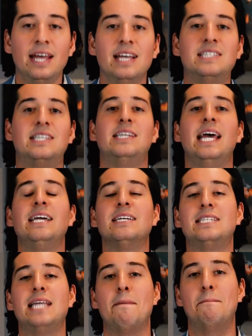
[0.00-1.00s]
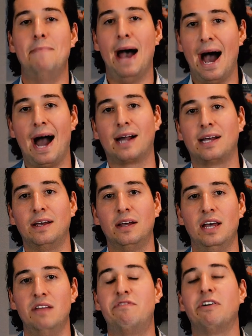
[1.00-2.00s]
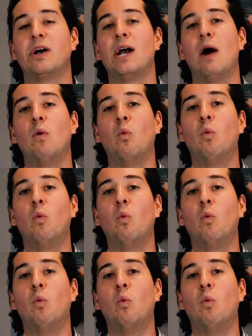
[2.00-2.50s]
is to take a step back and figure out